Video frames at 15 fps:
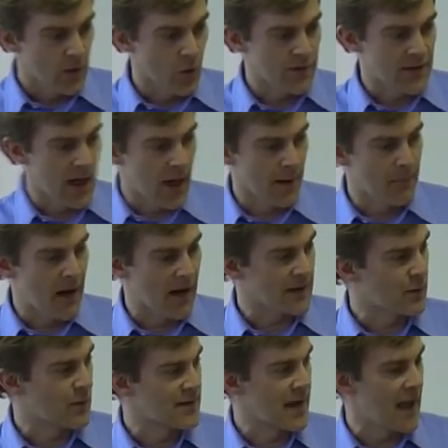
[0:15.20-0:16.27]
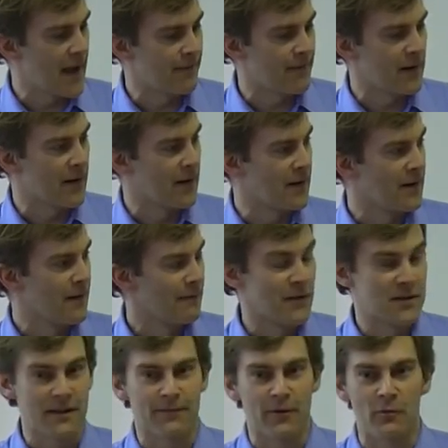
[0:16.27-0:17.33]
course, Karl Marx was there
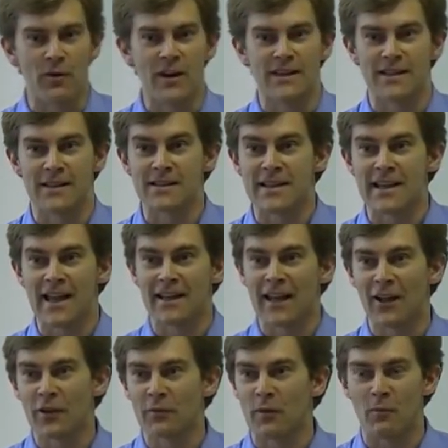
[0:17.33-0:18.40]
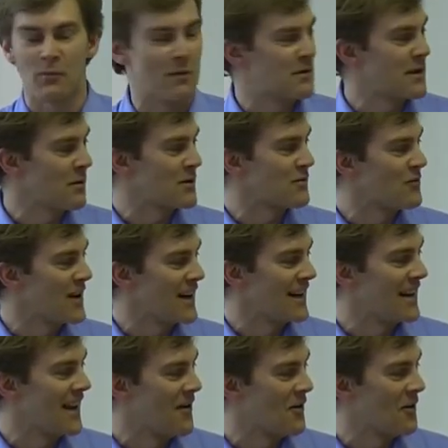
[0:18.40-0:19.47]
for different reasons. He had health problems. He wasn't really
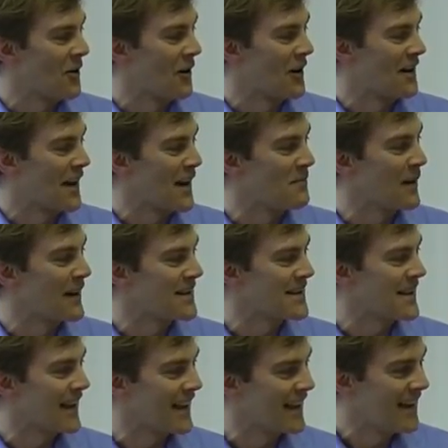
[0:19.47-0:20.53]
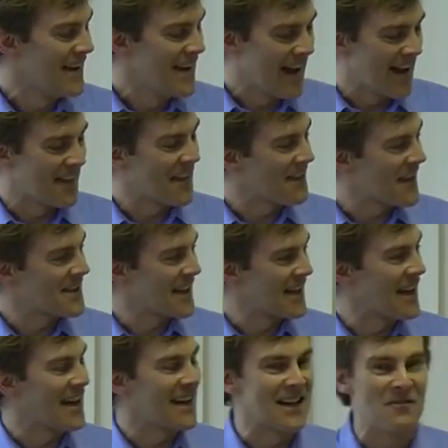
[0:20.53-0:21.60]
there on holiday. But I think there's a
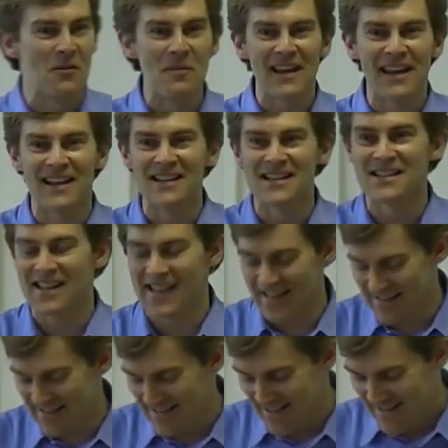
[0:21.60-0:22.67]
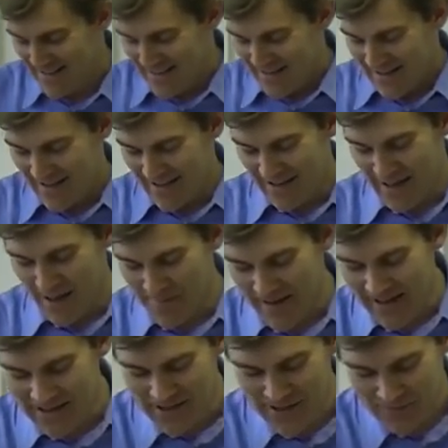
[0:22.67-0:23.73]
link, and we're beginning to see it coming
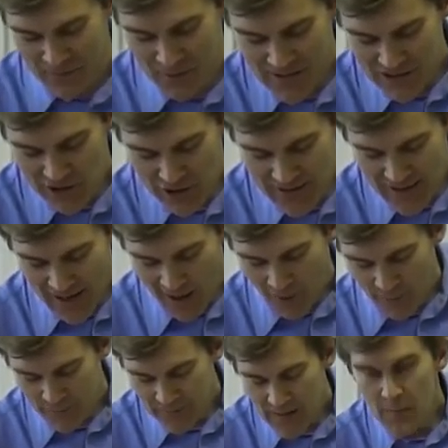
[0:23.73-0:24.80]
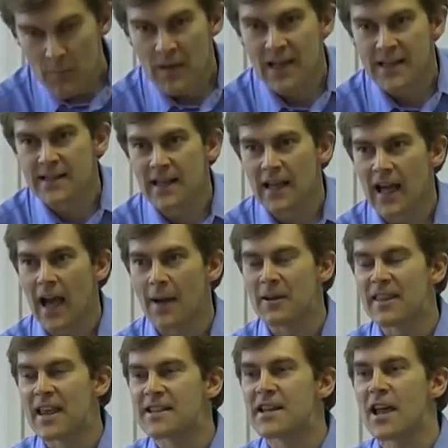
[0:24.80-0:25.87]
into fruition now. Because, I
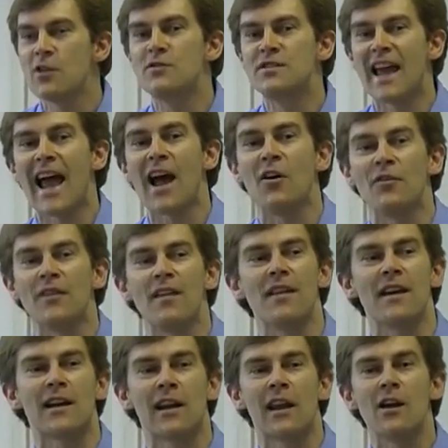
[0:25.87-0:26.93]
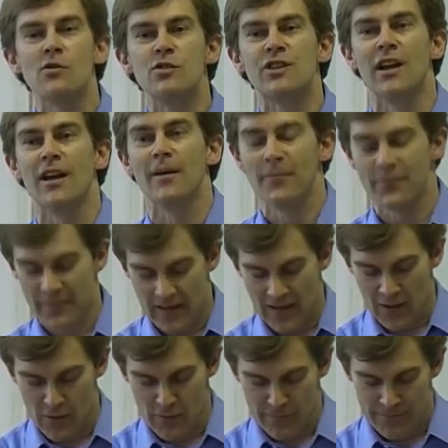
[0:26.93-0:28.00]
mean, there's no doubt that the closure
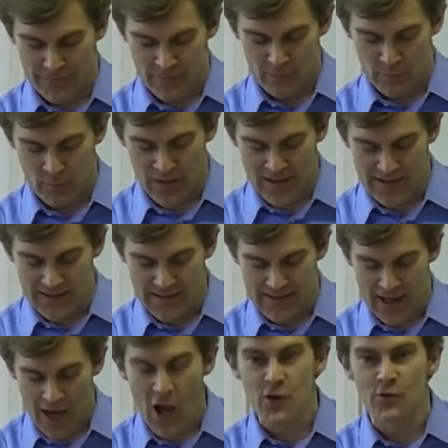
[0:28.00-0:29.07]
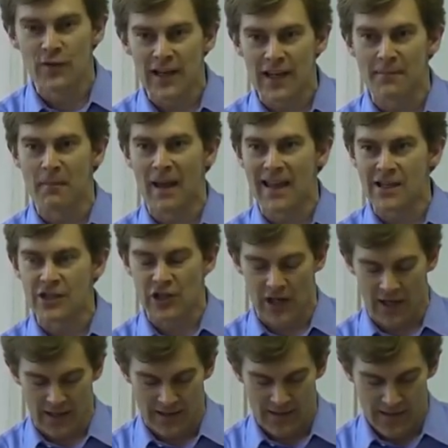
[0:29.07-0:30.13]
of Britain's only
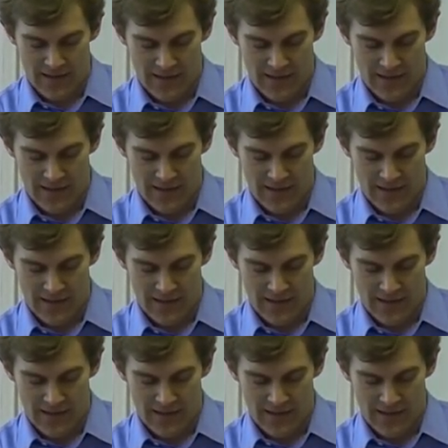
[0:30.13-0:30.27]
major